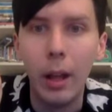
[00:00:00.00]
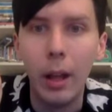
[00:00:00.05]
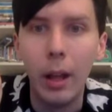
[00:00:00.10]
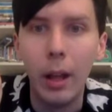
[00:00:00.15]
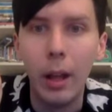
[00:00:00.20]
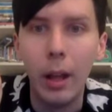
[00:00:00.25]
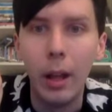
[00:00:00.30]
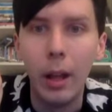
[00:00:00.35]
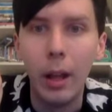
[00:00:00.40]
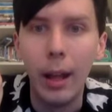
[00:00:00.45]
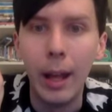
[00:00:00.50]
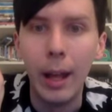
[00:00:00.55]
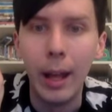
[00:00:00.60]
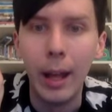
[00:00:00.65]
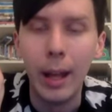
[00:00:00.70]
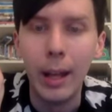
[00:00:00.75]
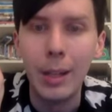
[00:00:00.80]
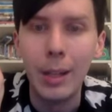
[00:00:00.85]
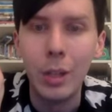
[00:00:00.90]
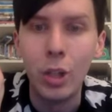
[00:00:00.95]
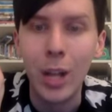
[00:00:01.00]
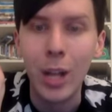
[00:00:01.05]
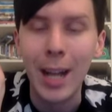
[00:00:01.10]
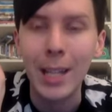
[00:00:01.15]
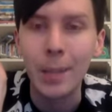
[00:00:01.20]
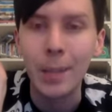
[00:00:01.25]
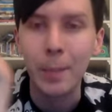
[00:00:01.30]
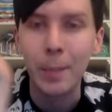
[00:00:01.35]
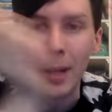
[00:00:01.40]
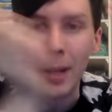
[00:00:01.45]
It is
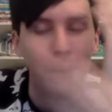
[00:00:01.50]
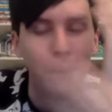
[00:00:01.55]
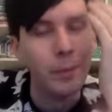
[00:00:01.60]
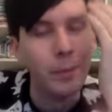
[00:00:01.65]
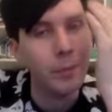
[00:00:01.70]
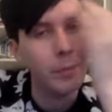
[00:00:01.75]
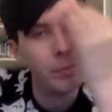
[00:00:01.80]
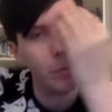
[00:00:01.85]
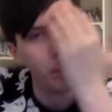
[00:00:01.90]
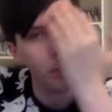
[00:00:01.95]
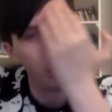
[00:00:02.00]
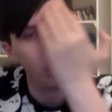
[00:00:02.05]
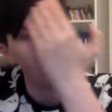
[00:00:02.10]
Jasmine.